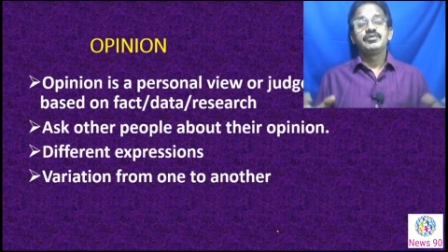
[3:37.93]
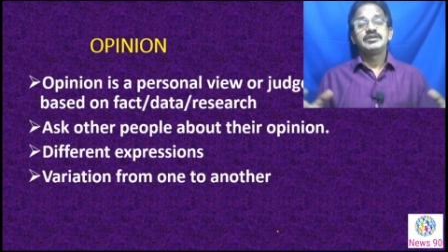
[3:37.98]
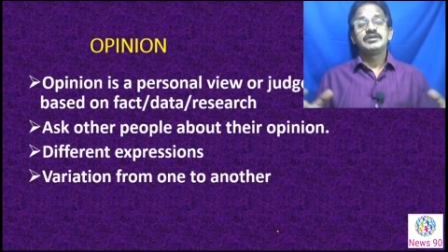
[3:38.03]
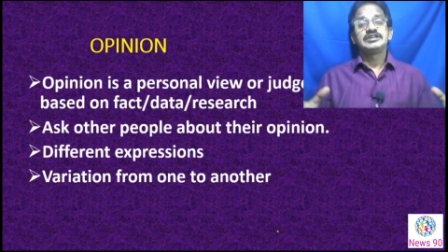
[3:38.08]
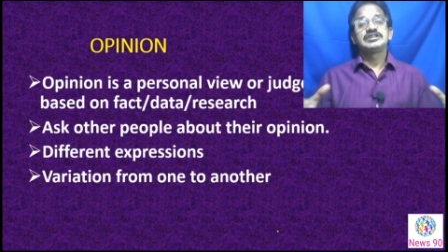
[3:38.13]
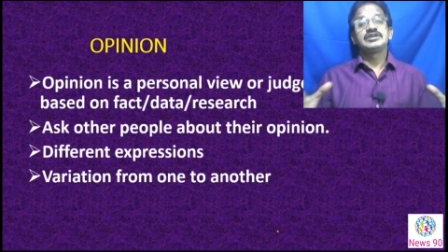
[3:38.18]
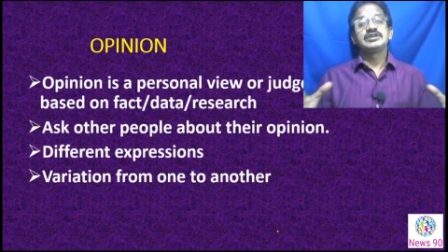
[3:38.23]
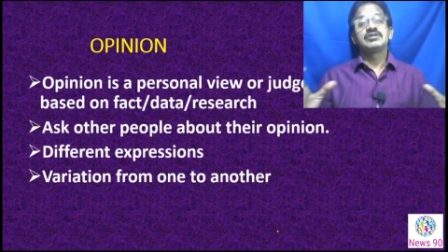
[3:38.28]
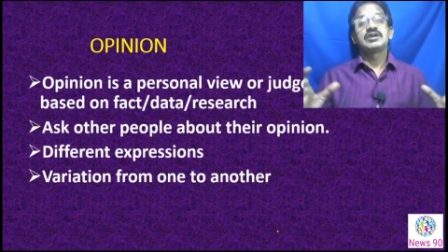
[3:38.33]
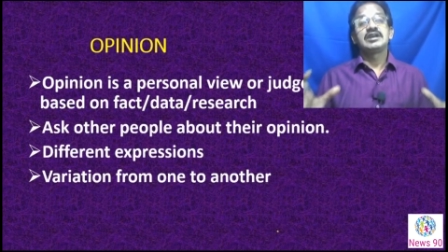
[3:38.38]
you
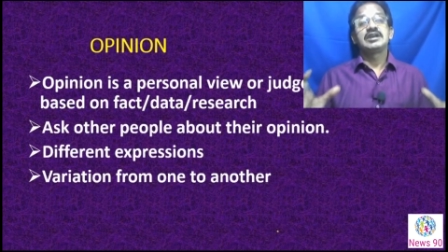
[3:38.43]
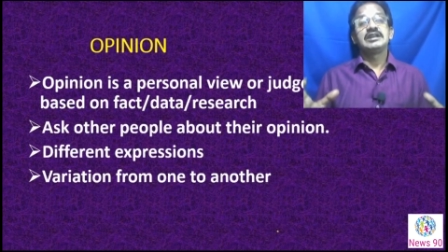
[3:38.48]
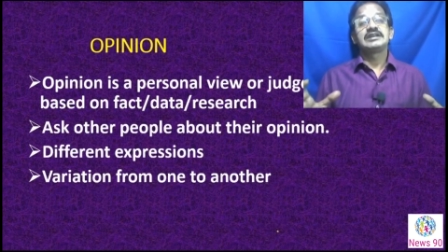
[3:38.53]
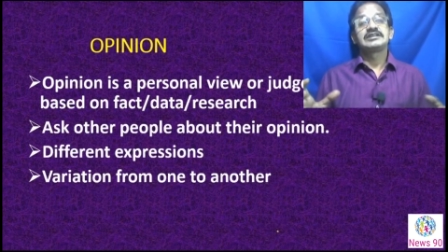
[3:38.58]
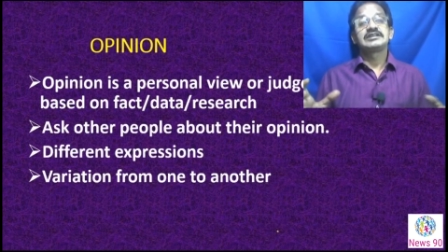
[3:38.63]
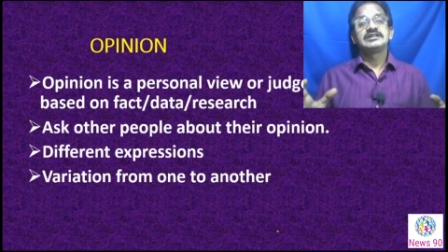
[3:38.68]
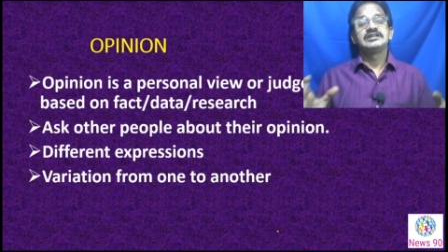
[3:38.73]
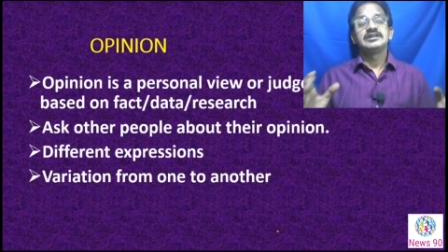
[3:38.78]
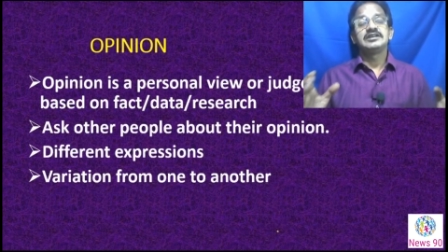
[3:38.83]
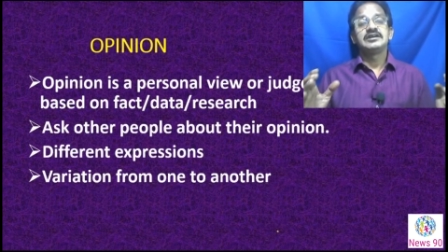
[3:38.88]
might have
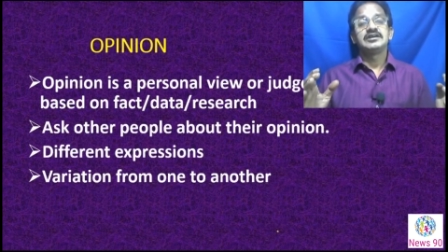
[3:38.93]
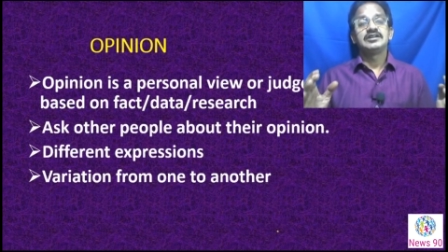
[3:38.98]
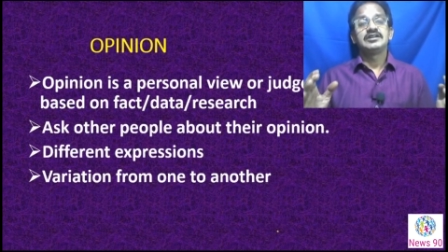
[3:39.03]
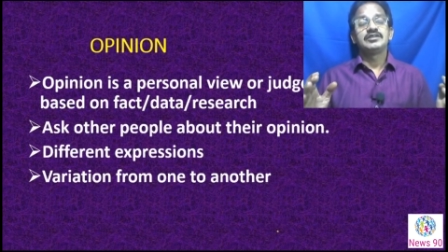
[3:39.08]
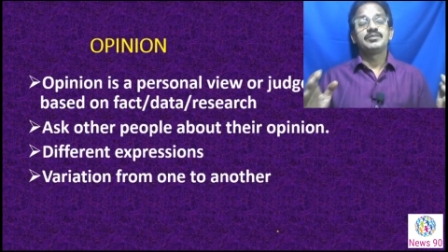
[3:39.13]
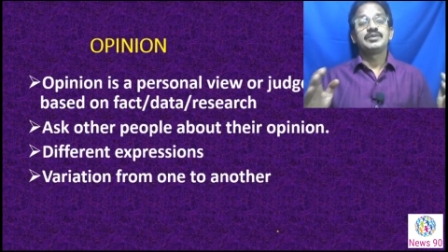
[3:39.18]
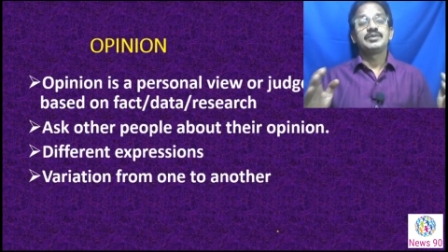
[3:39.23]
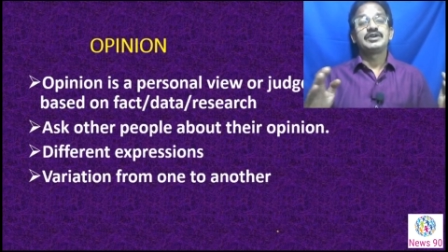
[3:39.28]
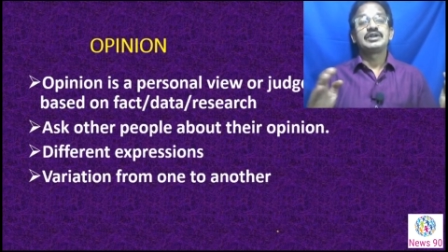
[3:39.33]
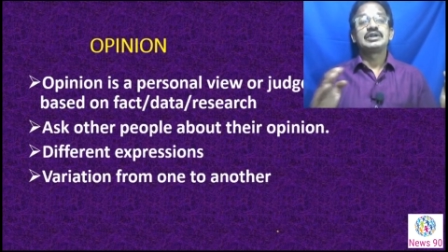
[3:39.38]
collected
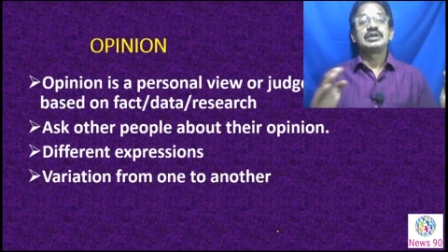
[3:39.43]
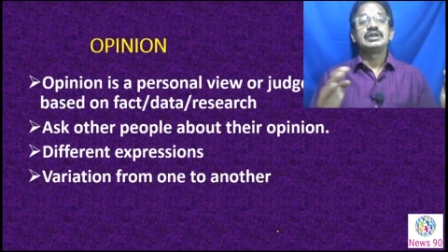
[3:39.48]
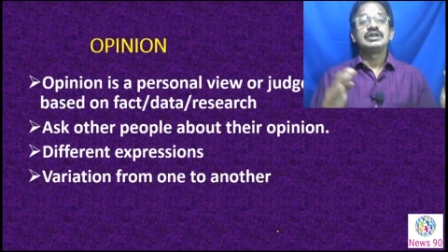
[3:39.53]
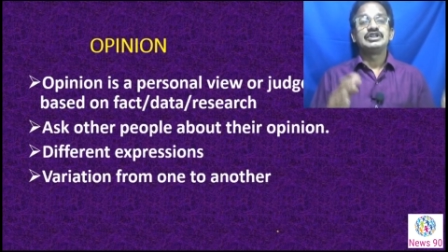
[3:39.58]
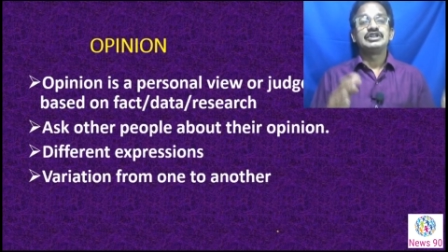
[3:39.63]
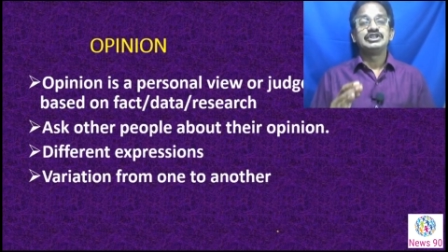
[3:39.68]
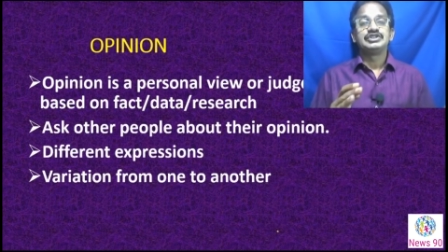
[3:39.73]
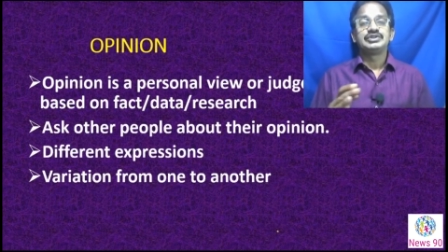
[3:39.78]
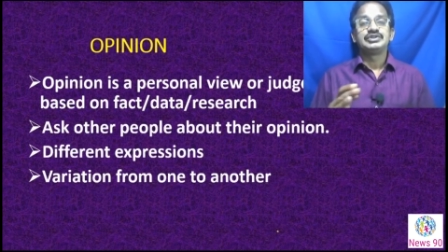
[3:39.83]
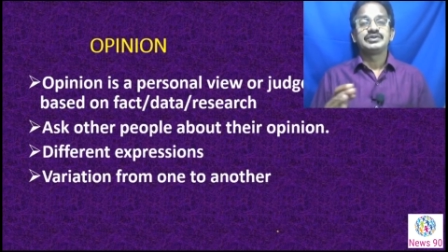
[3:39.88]
on the
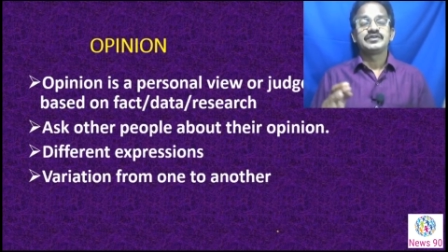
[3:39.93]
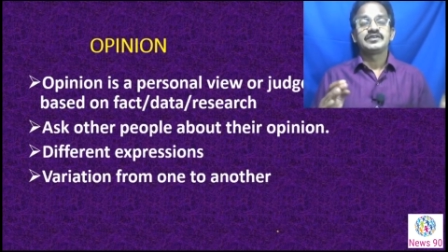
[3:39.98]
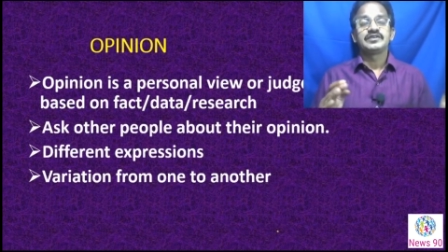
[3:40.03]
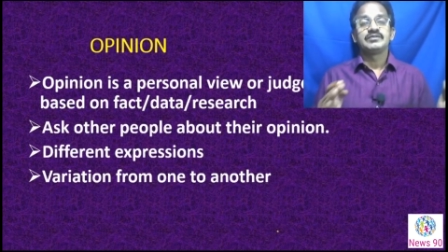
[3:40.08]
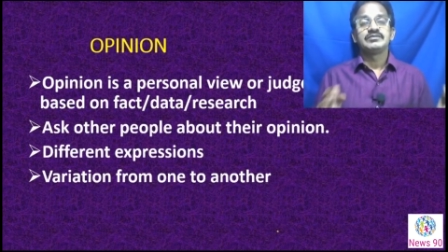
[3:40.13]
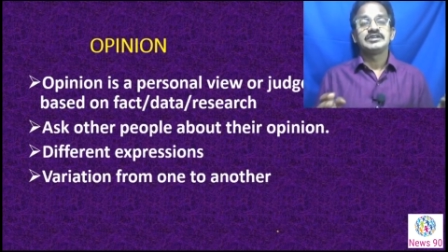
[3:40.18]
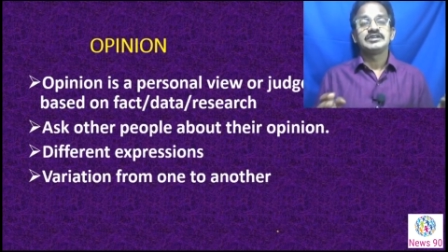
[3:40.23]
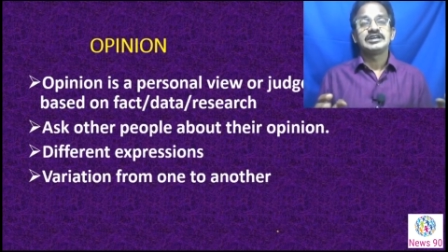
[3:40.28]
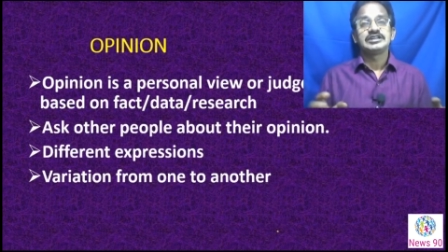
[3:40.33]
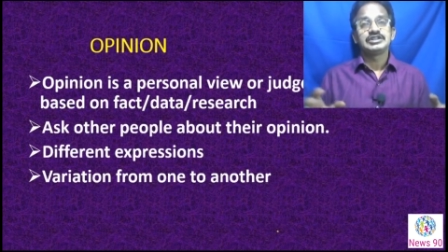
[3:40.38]
particular issue
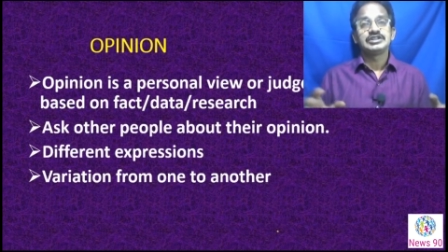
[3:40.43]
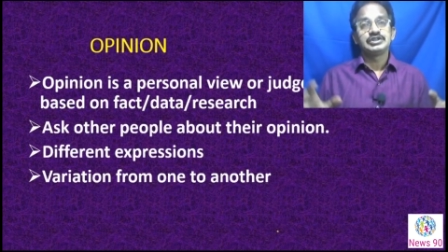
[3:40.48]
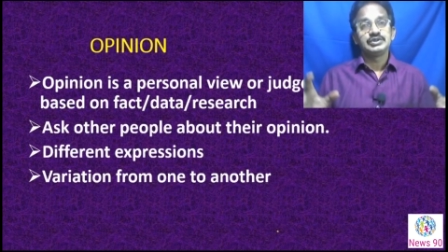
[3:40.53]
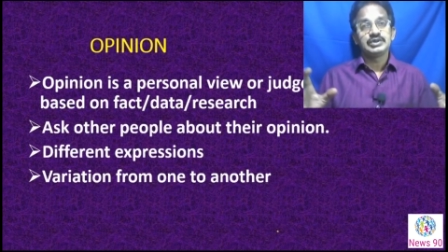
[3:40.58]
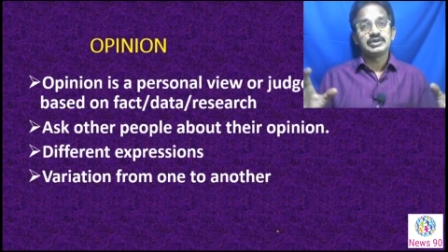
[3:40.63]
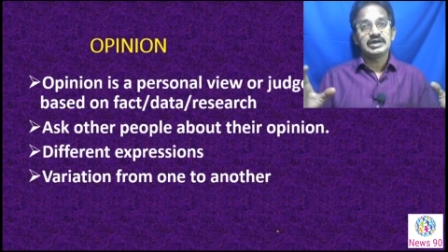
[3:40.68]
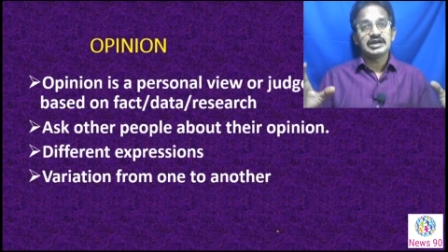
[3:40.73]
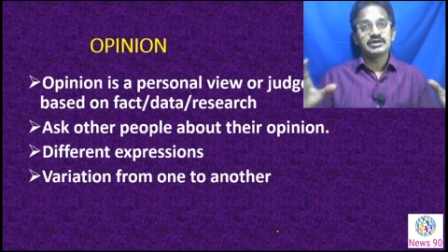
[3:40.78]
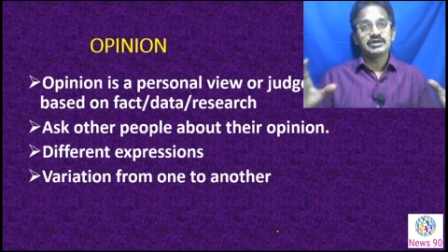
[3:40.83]
some data you